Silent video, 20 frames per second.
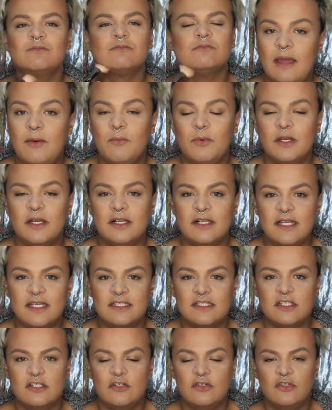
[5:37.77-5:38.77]
And what I like
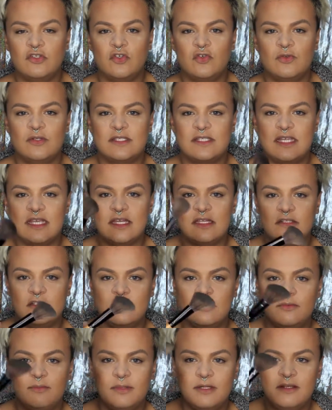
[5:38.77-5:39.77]
to do too is take a
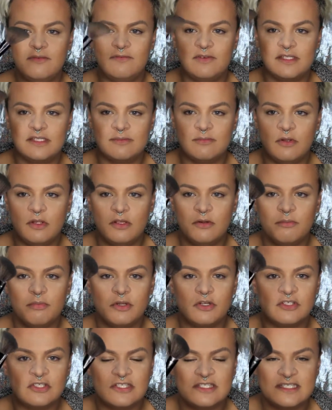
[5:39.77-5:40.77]
little bit of a smaller
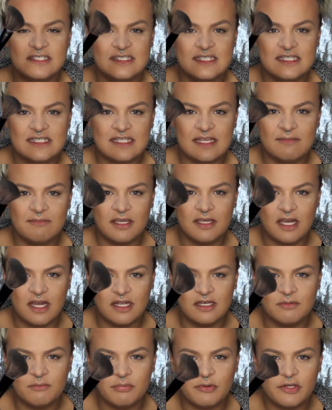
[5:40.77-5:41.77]
brush. This is the same
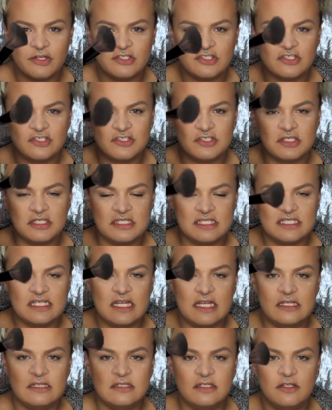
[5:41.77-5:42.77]
kind of brush, it's just
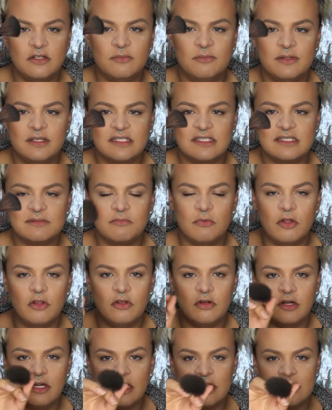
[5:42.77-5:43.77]
a little bit
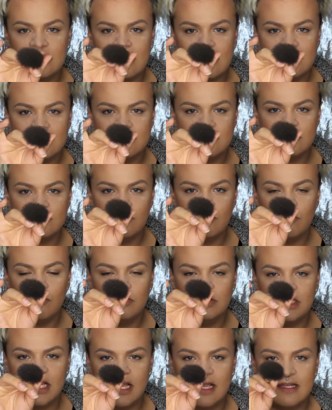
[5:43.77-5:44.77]
smaller and not so
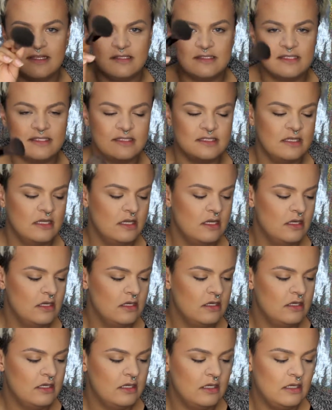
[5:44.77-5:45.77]
dense.
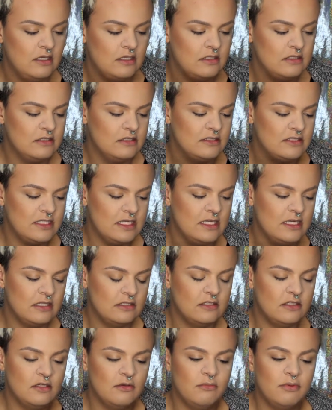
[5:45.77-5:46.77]
Take a
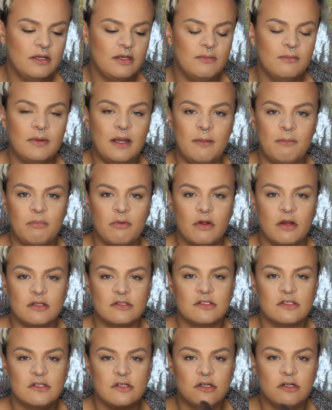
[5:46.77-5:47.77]
little bit of my
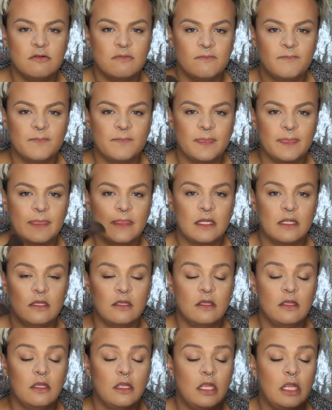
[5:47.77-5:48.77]
bronzer
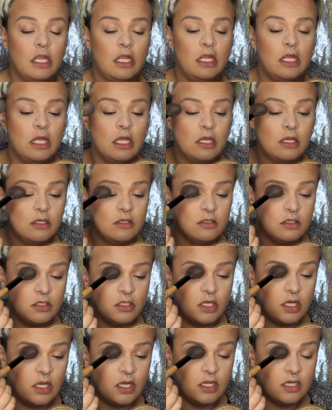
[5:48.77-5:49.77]
and
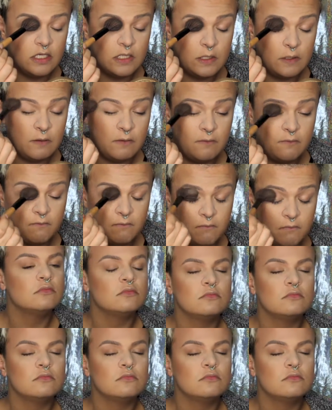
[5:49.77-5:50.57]
kind of